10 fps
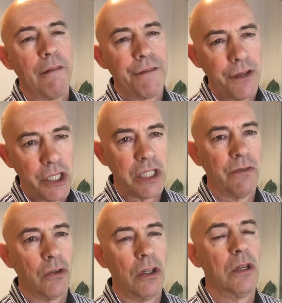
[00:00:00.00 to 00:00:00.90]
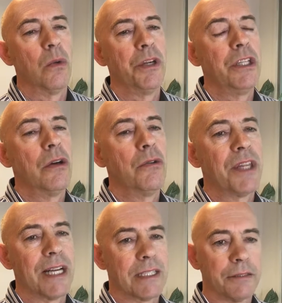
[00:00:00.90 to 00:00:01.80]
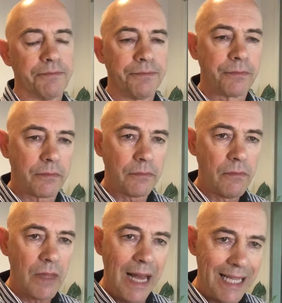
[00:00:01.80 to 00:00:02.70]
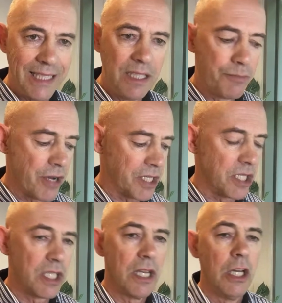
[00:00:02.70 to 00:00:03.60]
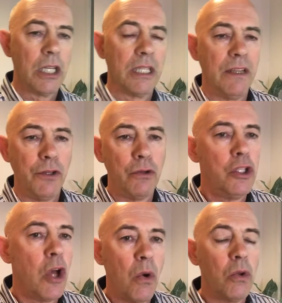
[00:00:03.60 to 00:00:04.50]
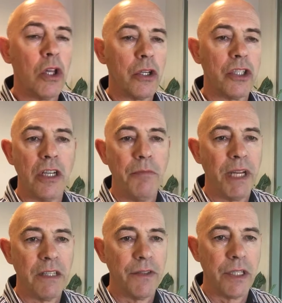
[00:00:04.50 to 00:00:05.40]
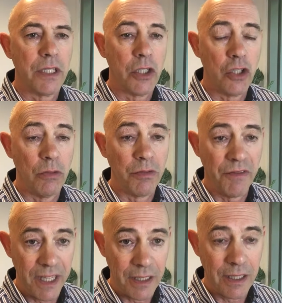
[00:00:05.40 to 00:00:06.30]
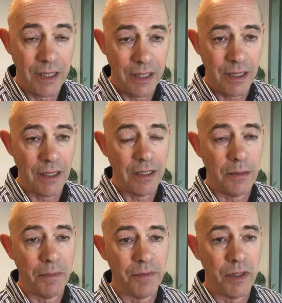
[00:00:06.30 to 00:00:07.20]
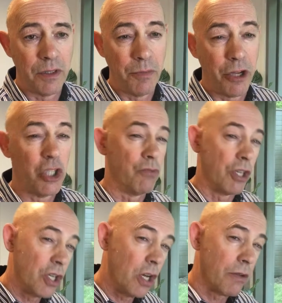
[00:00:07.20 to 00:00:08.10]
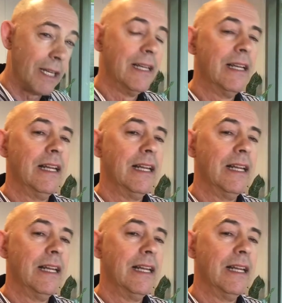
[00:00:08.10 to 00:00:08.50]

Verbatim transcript: First of all, we know that antidepressants give you no long-term benefits to prevent um, depression recurring.